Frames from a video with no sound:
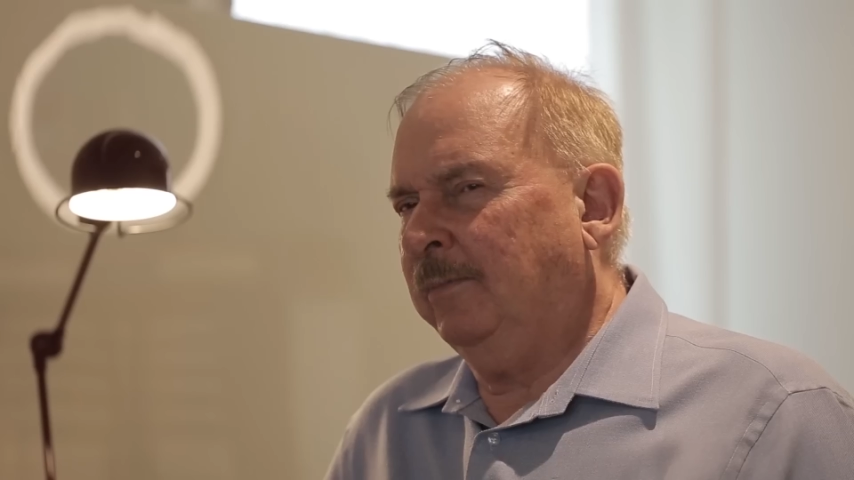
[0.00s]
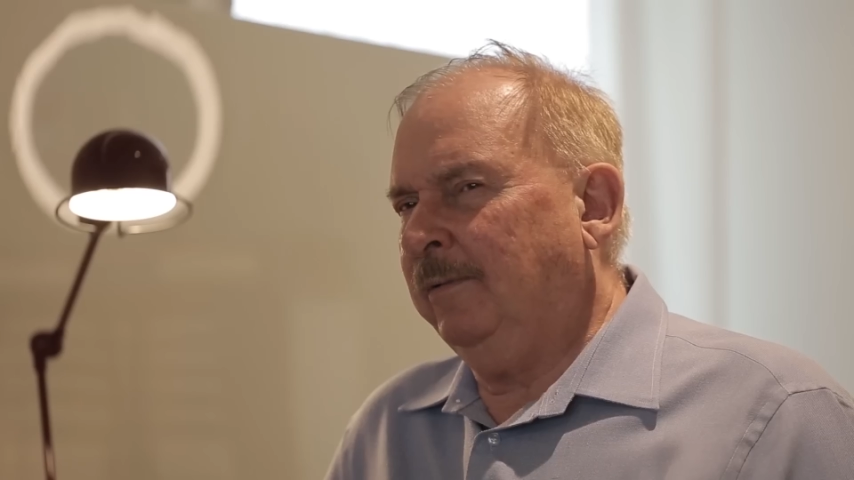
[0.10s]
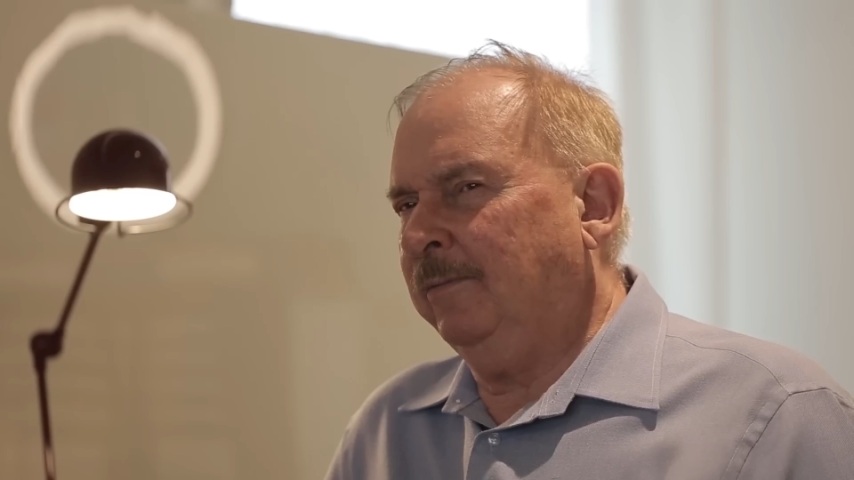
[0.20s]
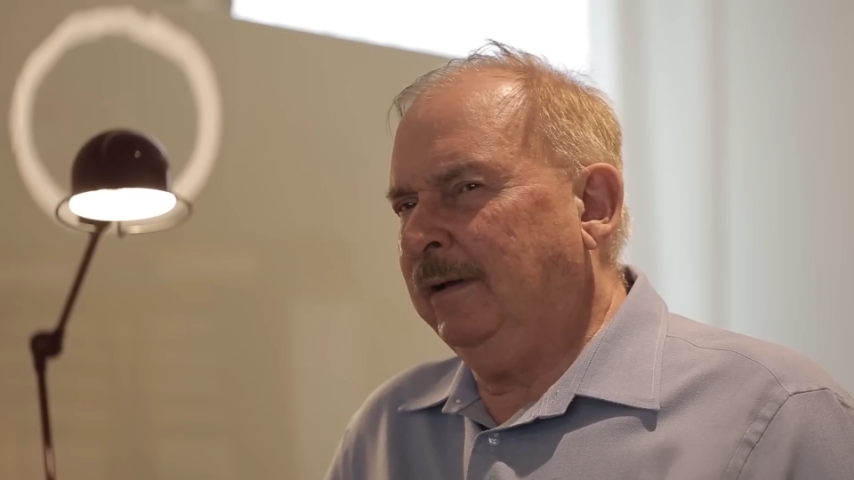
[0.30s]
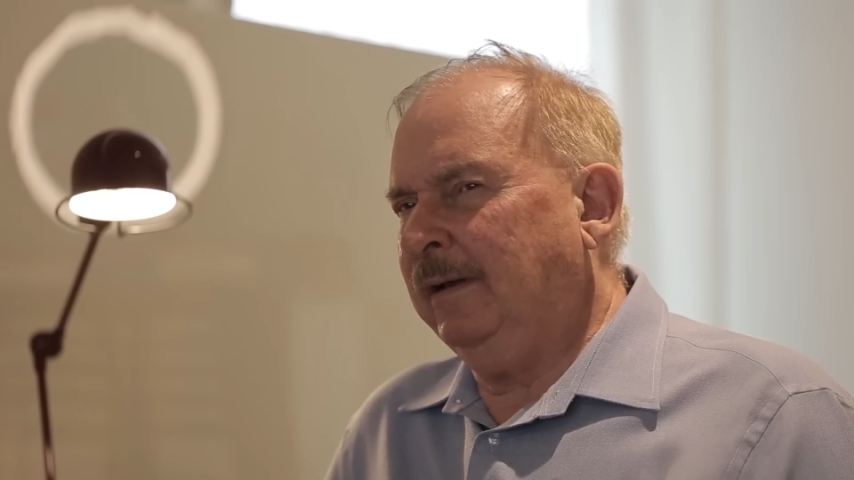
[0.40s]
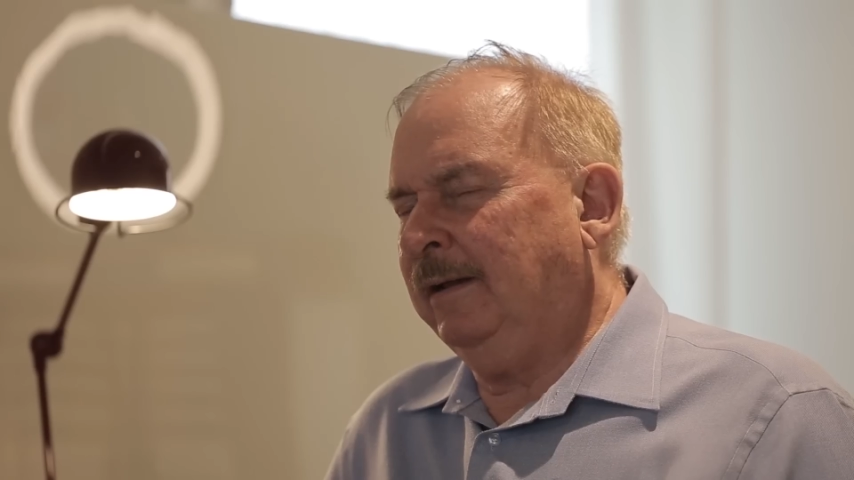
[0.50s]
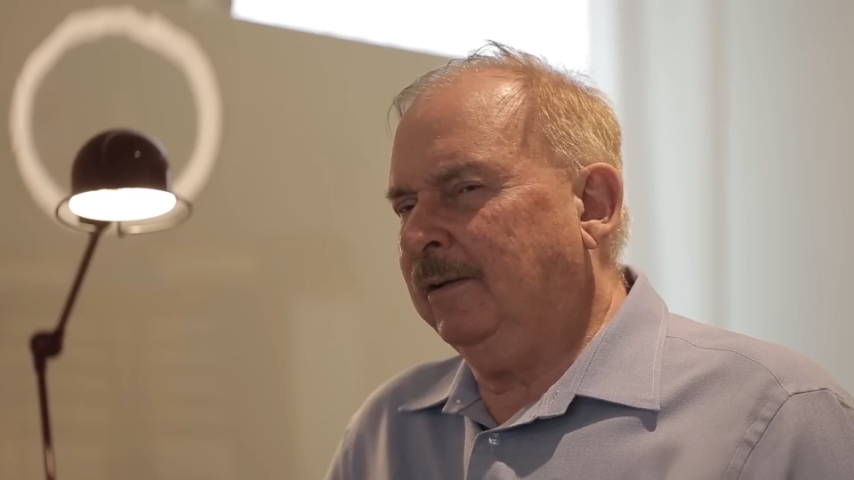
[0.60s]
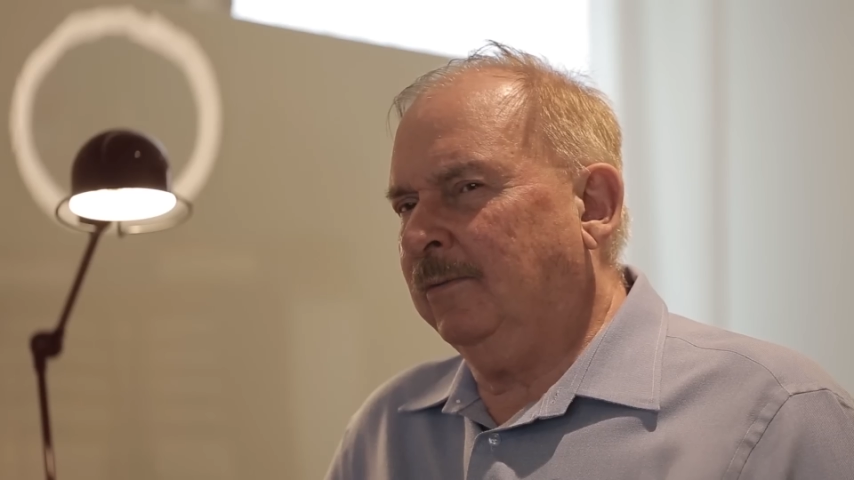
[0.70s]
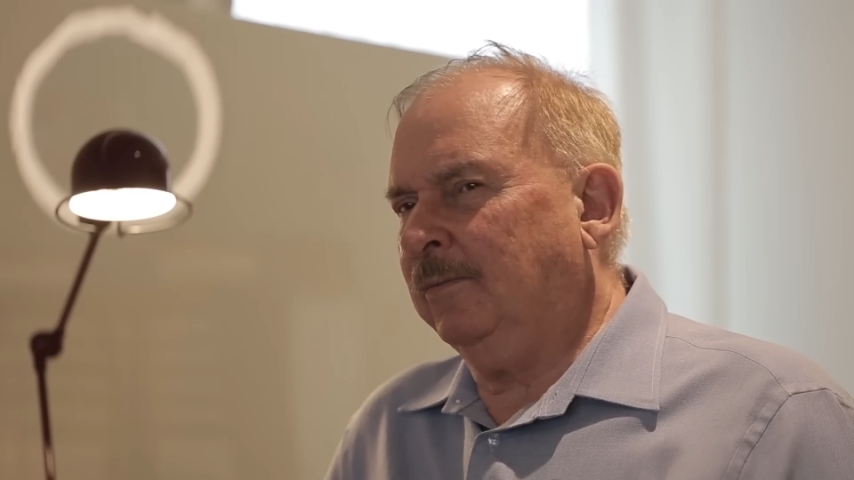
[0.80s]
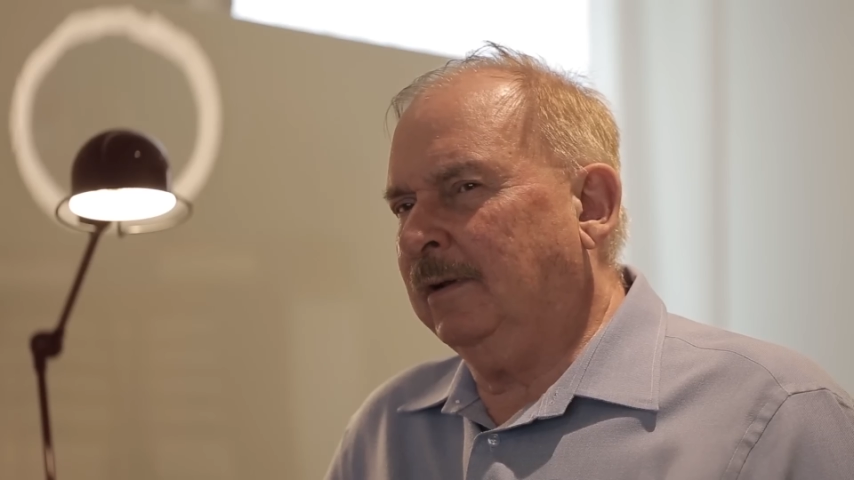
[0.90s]
So we
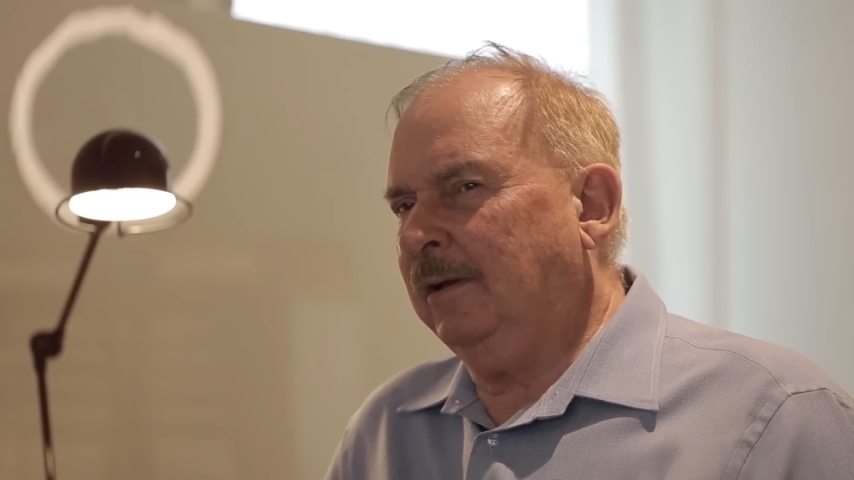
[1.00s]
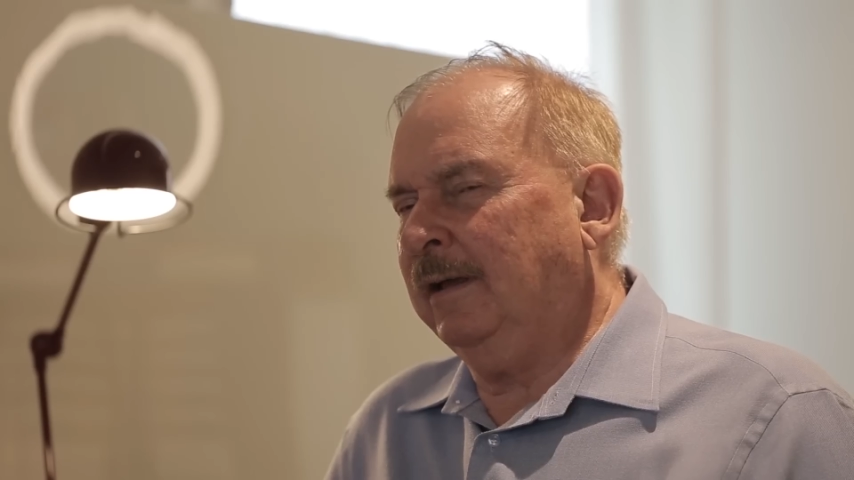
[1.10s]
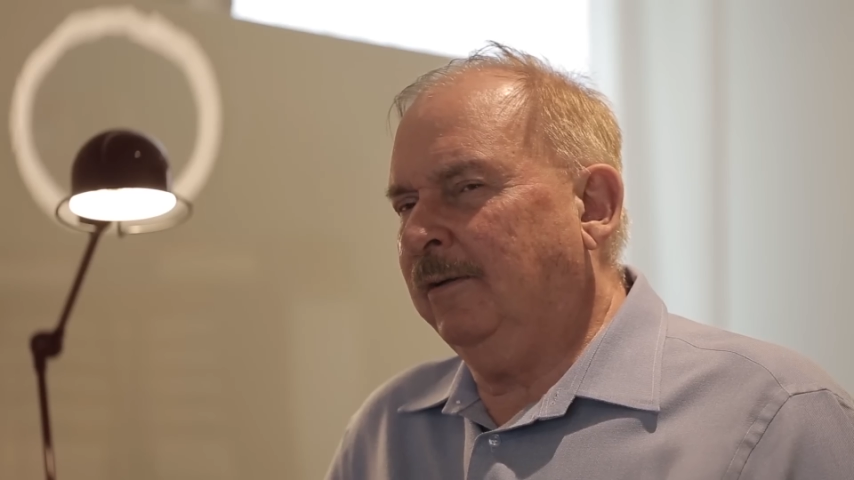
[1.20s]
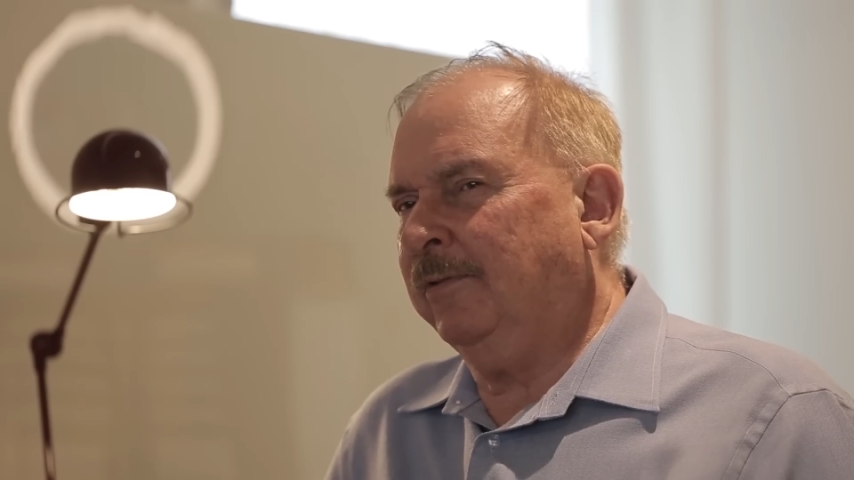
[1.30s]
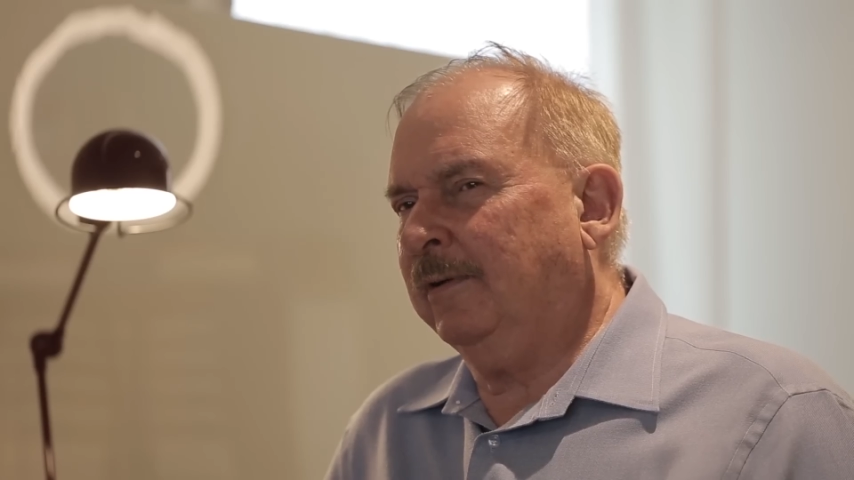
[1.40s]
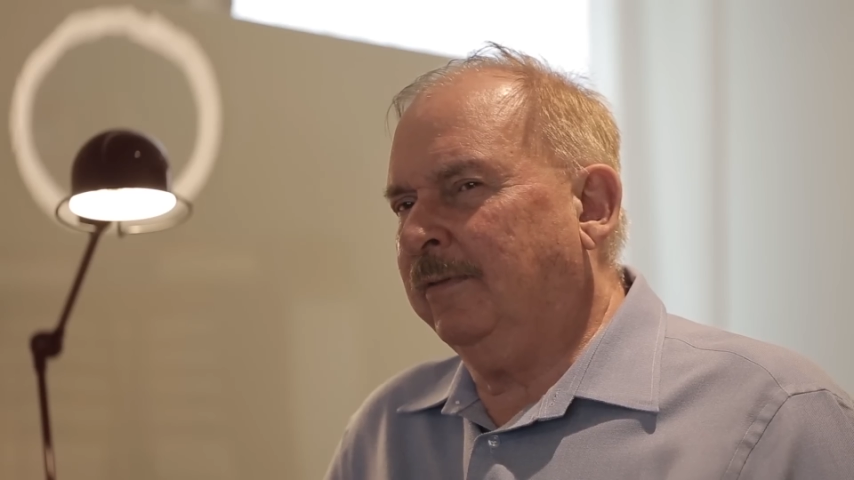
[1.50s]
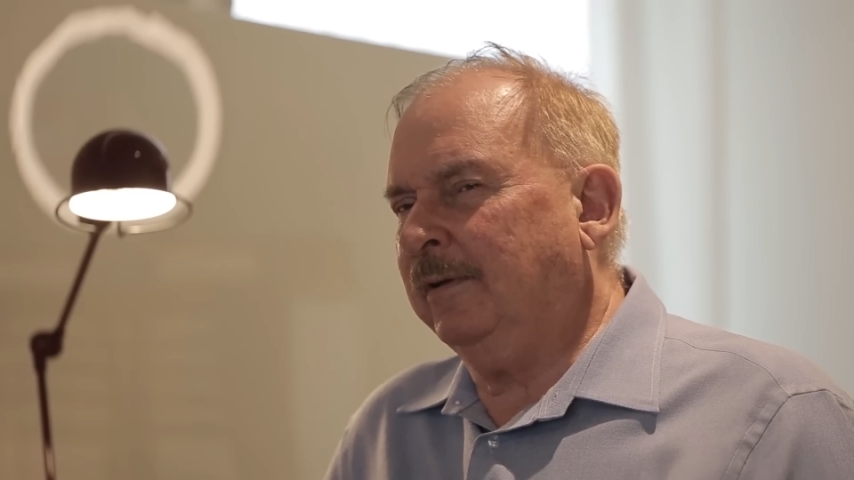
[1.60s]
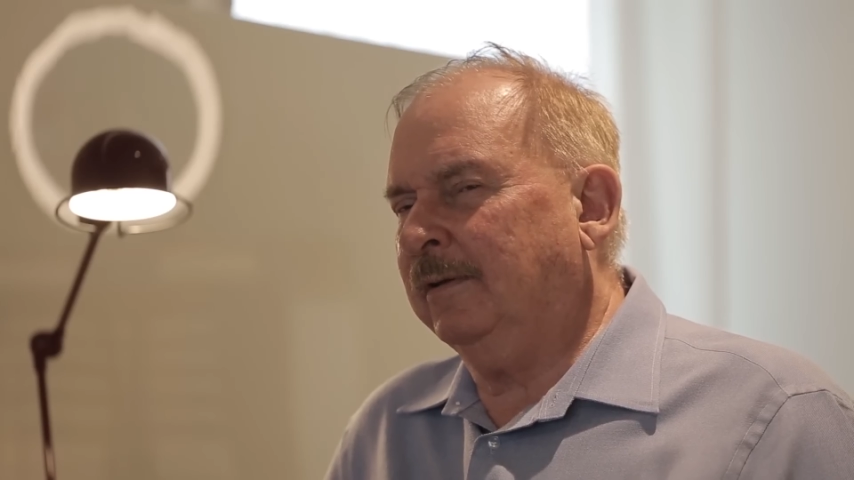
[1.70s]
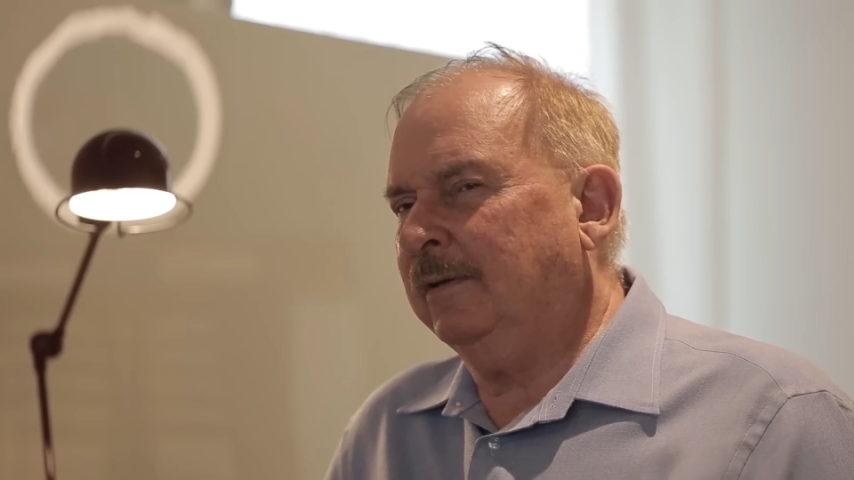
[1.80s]
really were looking for